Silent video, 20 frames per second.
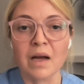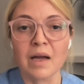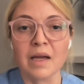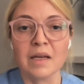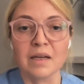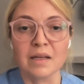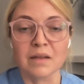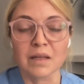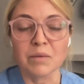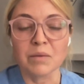
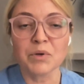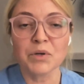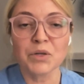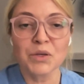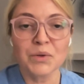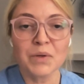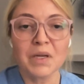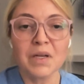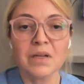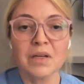in a labor
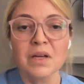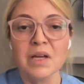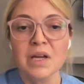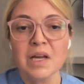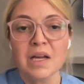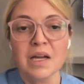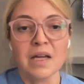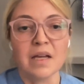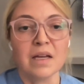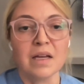unit
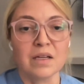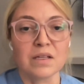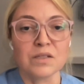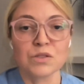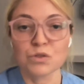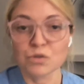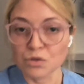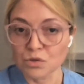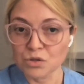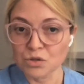
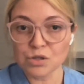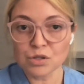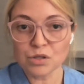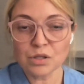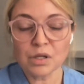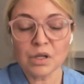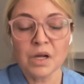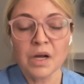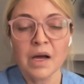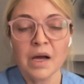is
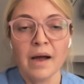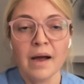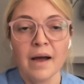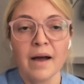crucial.